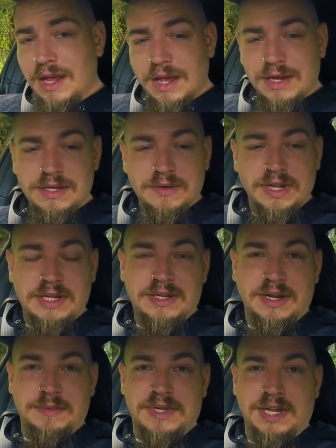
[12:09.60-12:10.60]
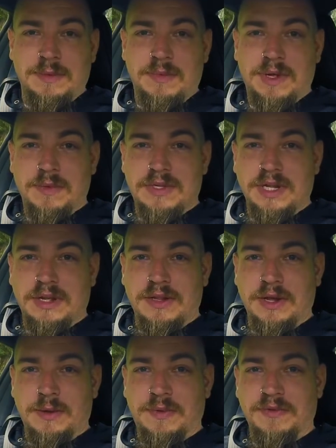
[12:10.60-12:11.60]
Until next time, team, we'll see you on
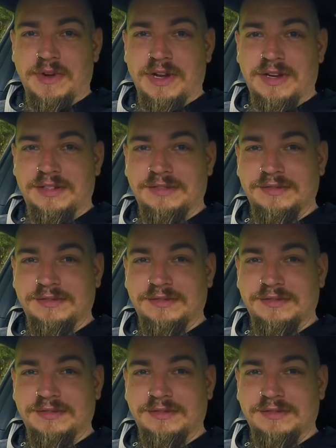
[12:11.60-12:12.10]
the open road.